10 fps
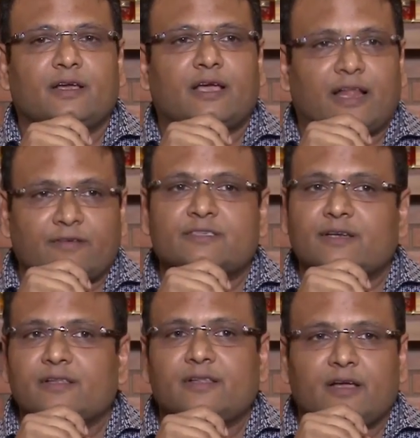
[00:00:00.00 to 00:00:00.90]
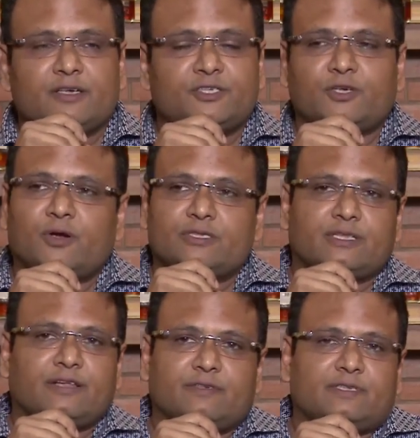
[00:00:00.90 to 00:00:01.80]
and I was under the gunshots,
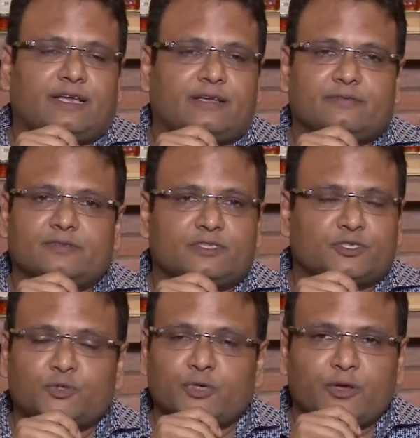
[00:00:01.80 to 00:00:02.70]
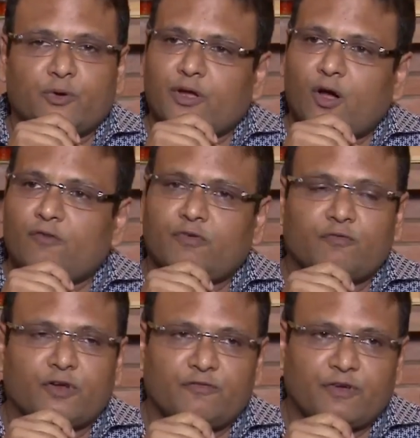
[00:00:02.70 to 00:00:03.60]
and there was like the shooting going on for
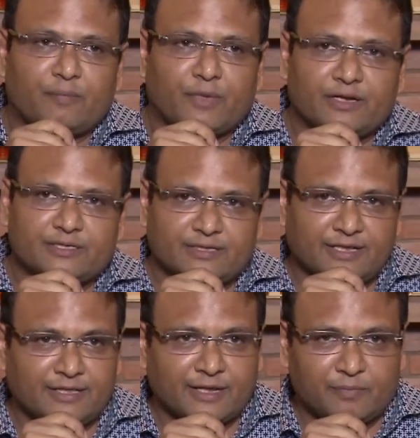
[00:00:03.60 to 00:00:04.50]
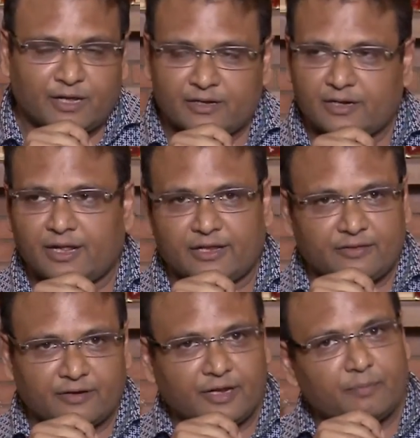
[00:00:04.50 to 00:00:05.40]
45 minutes, and then they abducted like
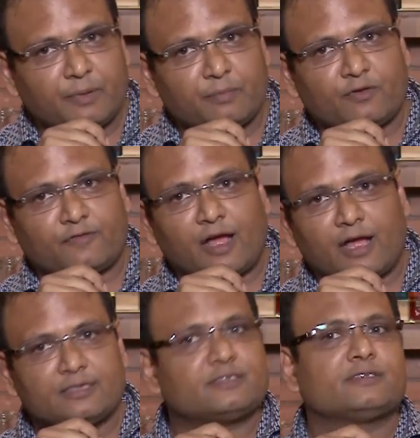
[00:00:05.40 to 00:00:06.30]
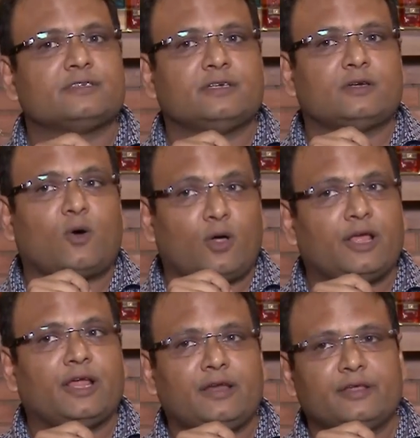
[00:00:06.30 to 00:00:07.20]
13 people of ours, all
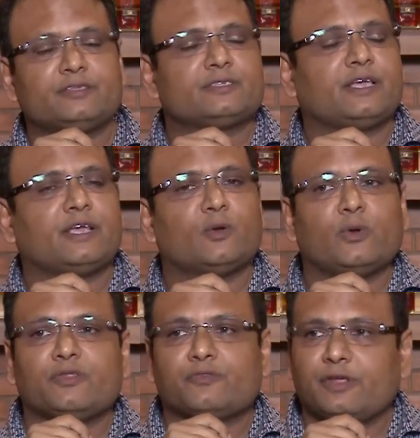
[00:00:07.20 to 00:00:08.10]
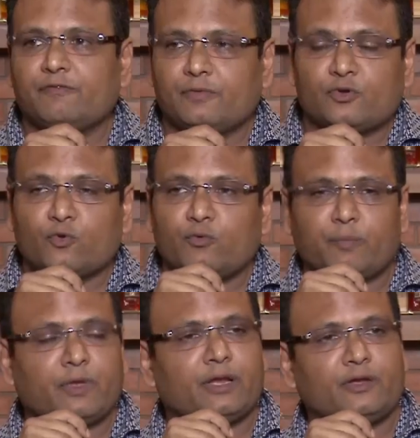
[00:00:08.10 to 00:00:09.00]
Indians, including two
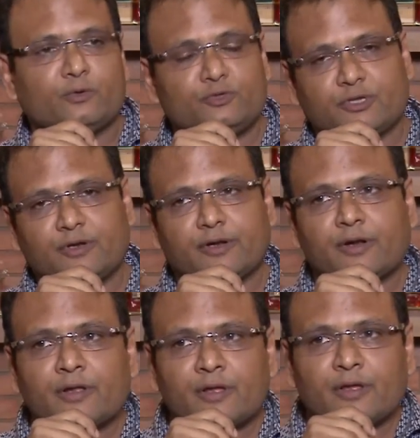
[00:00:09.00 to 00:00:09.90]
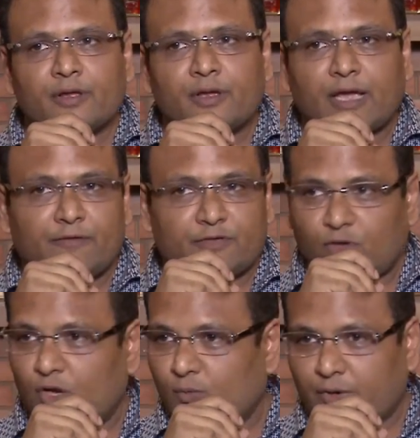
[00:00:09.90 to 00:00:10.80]
women and two children, and it was
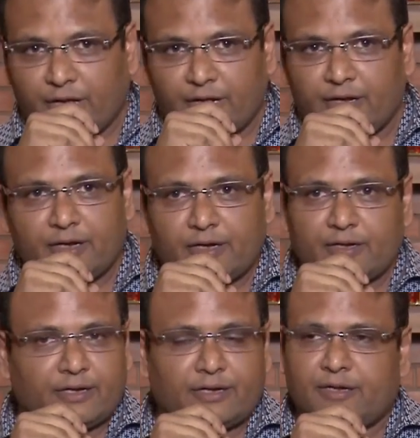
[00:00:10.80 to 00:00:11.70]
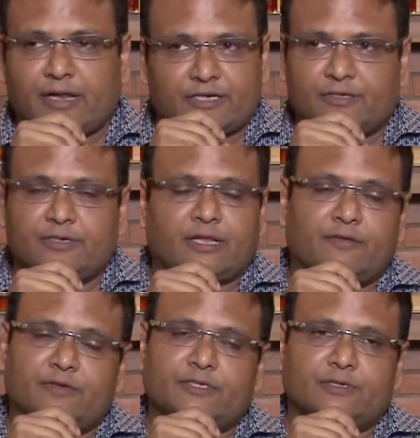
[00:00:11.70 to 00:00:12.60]
all over India, national
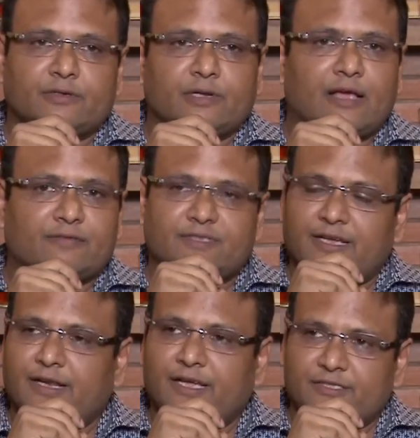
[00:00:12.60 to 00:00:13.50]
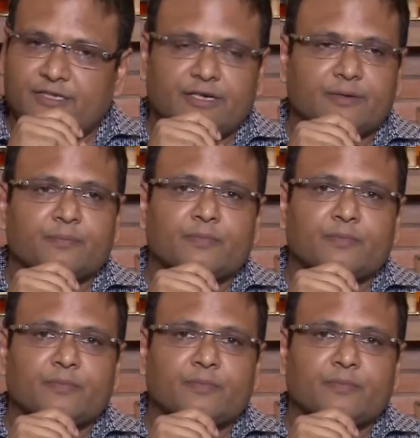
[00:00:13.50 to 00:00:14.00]
television. I was there in Nigeria.